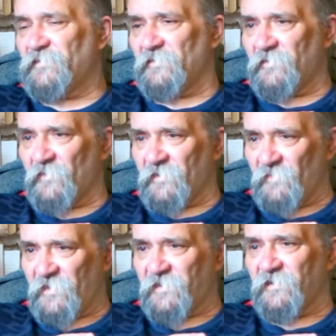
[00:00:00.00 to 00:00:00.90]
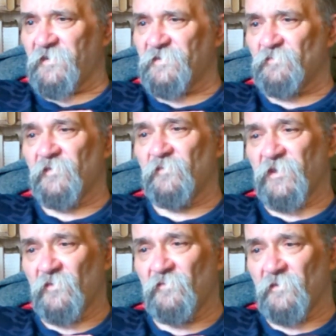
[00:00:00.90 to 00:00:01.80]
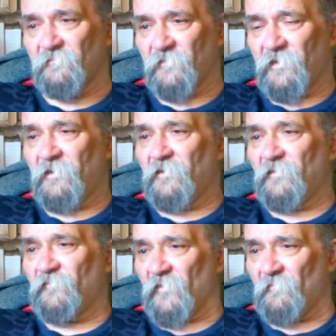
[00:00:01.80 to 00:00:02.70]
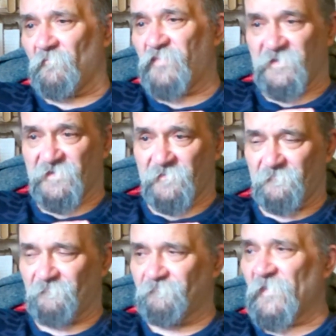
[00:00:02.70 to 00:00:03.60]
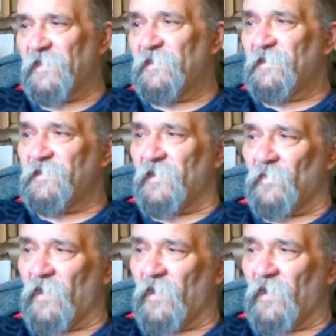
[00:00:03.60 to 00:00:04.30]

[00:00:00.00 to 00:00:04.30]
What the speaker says: the only way to make it is with urine from piss. Now,